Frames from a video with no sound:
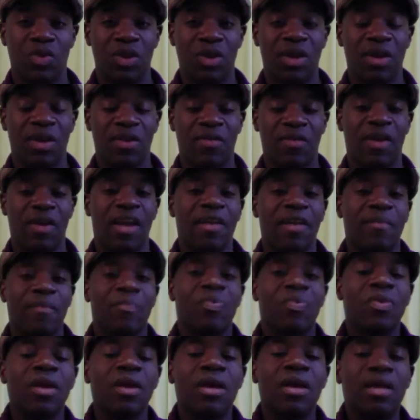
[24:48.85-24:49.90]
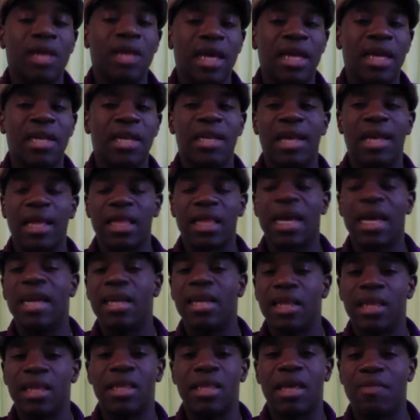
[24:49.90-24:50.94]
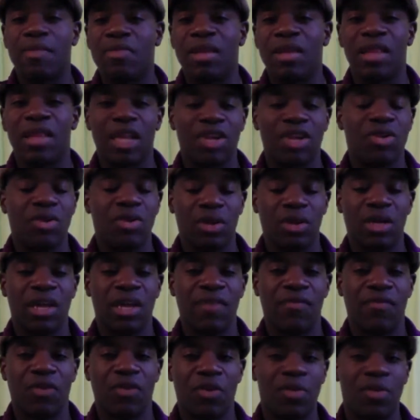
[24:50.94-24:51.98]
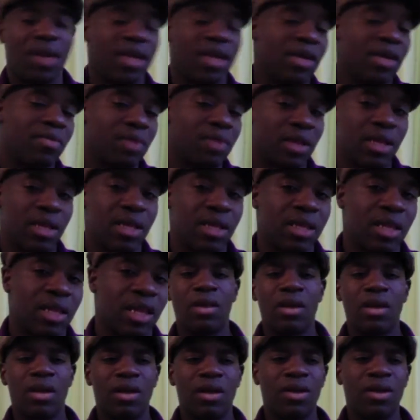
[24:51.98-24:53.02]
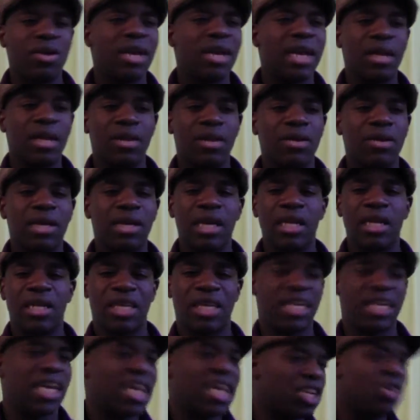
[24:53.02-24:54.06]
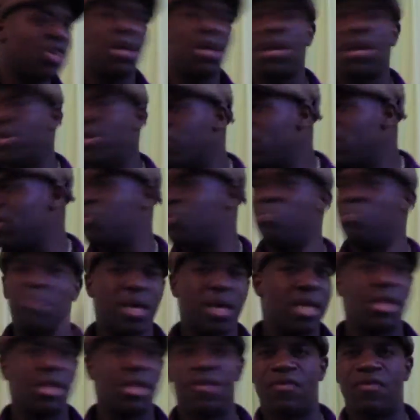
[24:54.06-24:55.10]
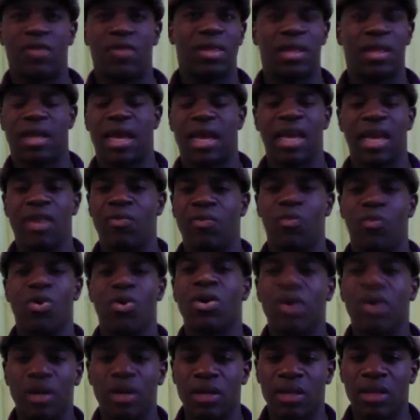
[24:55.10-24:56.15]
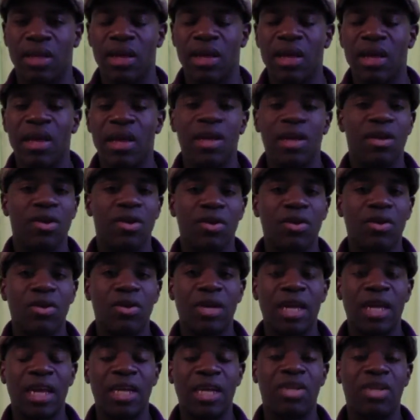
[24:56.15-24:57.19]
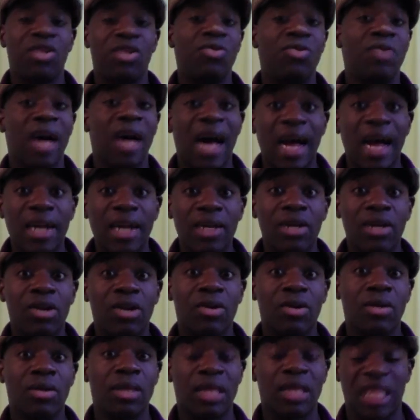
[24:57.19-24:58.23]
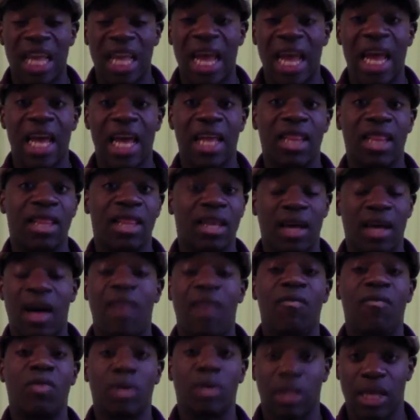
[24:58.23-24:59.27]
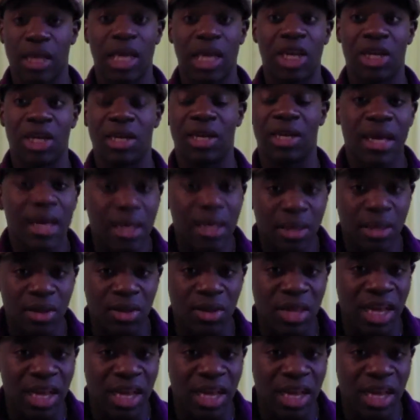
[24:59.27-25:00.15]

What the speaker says: right? And that's kind of the same thing that you're looking for when it comes to listening. You're not looking to catch all of these big sophisticated words. You're looking to understand the conversation so that